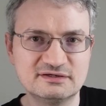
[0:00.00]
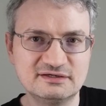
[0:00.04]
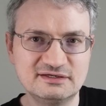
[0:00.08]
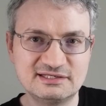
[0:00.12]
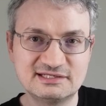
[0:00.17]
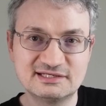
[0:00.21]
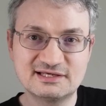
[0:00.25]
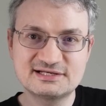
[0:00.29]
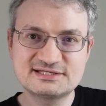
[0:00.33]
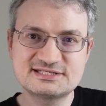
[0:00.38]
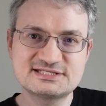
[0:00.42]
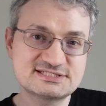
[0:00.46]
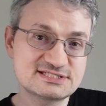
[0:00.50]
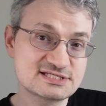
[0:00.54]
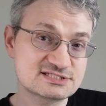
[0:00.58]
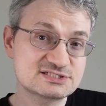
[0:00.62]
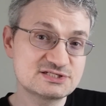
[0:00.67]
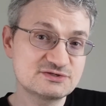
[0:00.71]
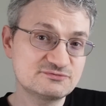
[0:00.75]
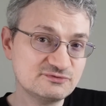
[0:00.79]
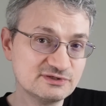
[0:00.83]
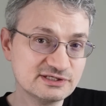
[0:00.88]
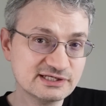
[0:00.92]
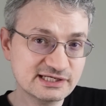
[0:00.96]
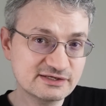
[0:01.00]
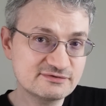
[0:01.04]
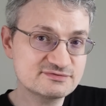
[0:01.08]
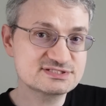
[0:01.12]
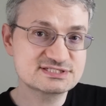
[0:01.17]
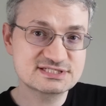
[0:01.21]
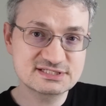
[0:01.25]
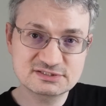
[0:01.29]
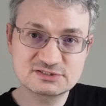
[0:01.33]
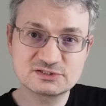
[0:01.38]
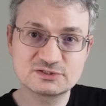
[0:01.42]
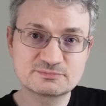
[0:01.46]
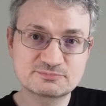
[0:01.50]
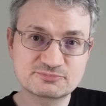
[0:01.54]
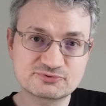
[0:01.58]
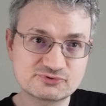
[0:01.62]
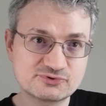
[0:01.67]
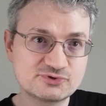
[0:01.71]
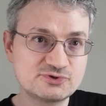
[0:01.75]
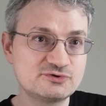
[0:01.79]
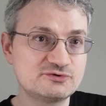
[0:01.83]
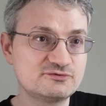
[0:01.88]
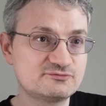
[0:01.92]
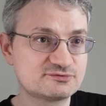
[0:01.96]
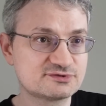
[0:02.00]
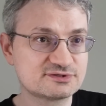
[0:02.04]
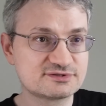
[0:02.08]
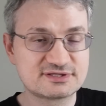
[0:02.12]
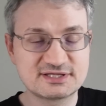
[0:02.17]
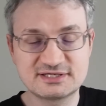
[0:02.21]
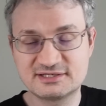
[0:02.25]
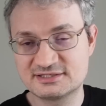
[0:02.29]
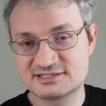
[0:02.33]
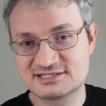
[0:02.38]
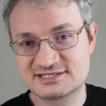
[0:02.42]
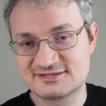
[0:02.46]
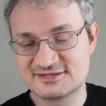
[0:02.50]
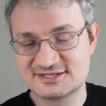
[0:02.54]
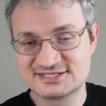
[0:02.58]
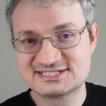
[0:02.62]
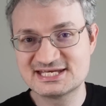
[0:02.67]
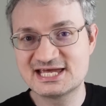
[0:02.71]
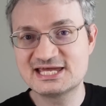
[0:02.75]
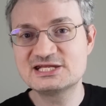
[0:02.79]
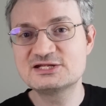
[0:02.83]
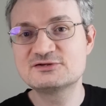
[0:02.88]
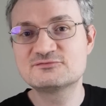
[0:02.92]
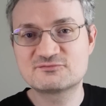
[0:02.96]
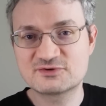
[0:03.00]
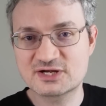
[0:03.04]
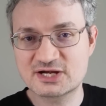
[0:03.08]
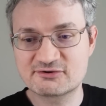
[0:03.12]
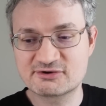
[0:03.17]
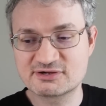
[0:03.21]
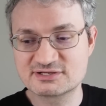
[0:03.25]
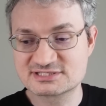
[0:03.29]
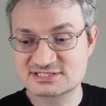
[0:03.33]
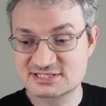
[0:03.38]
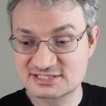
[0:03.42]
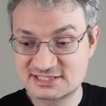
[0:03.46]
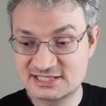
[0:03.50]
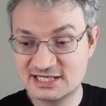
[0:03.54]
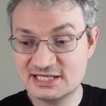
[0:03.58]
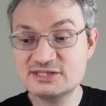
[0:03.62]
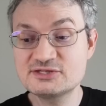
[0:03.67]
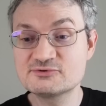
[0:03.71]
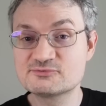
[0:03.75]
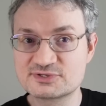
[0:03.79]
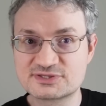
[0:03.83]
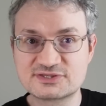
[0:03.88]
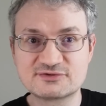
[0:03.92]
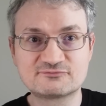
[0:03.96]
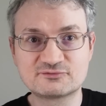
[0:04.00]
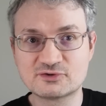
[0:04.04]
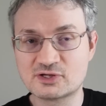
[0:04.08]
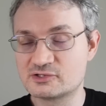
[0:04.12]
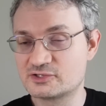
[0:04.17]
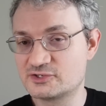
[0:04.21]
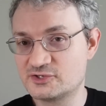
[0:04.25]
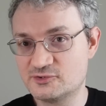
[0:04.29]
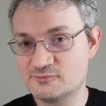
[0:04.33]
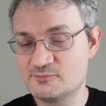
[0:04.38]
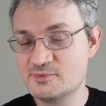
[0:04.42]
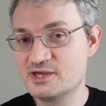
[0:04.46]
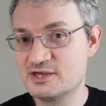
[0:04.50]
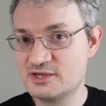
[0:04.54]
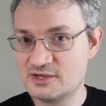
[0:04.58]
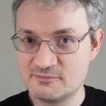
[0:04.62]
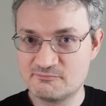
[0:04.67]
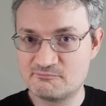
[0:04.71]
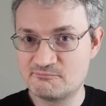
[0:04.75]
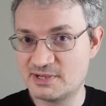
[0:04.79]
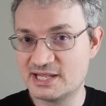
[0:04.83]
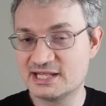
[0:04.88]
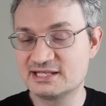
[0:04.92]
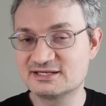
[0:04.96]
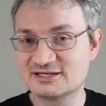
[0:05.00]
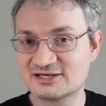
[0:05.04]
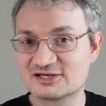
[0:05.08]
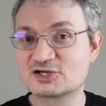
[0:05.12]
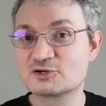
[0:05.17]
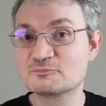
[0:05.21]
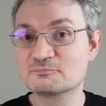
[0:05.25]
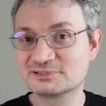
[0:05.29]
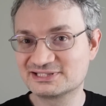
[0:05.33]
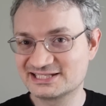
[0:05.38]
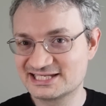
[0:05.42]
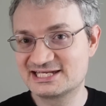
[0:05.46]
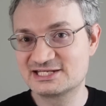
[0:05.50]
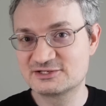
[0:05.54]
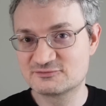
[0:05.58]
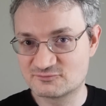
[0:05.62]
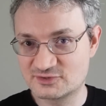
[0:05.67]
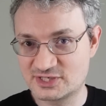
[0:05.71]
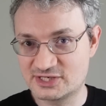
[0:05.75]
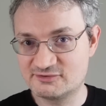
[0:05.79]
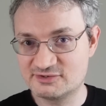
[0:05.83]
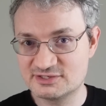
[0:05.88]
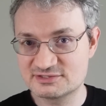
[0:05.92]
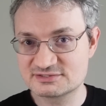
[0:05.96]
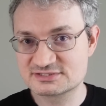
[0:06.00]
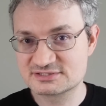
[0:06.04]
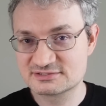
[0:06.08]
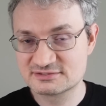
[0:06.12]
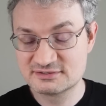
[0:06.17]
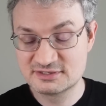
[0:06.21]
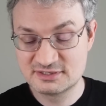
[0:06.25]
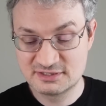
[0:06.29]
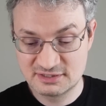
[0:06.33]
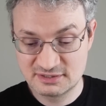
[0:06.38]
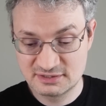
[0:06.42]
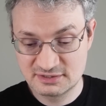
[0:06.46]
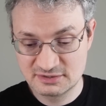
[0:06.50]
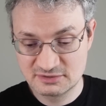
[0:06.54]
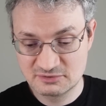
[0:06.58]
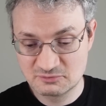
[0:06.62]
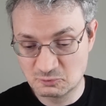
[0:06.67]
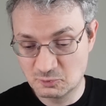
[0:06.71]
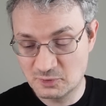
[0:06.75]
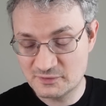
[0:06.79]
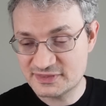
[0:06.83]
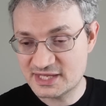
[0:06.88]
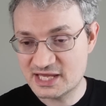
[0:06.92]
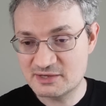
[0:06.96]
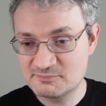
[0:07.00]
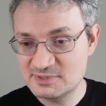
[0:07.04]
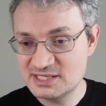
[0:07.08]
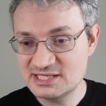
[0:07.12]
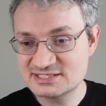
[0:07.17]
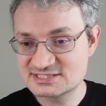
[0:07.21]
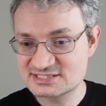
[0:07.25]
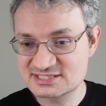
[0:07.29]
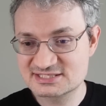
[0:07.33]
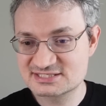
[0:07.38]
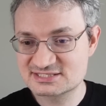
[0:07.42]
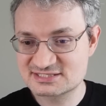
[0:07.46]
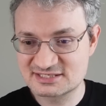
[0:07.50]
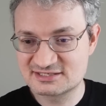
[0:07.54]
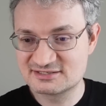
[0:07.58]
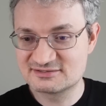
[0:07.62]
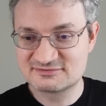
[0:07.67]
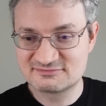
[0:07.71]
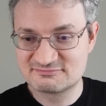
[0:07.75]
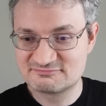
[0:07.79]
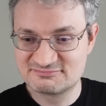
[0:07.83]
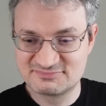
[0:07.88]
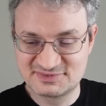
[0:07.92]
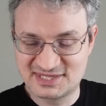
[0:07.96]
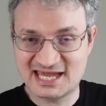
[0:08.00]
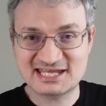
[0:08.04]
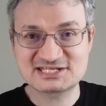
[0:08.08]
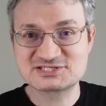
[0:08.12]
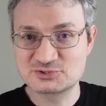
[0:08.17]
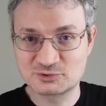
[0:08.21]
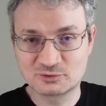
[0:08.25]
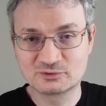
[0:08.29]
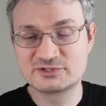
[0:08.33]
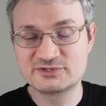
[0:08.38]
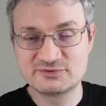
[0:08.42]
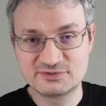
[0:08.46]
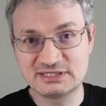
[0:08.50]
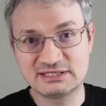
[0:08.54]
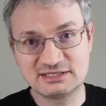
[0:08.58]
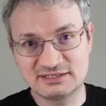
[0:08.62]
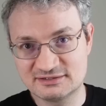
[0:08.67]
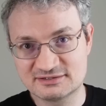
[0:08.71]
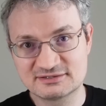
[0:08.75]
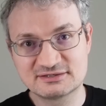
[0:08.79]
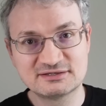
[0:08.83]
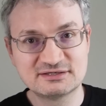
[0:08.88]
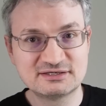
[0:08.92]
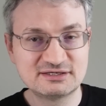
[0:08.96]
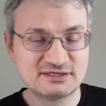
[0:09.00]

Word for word: In 1965, Sydler proved that the Dehn invariant together with the volume make a complete invariant. What that means is that that's all you need.